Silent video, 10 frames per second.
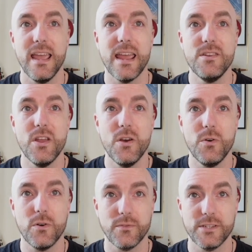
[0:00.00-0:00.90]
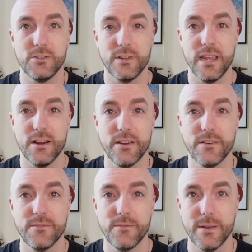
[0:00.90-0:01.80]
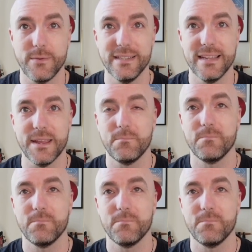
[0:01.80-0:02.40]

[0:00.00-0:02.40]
and no original carrier frequency.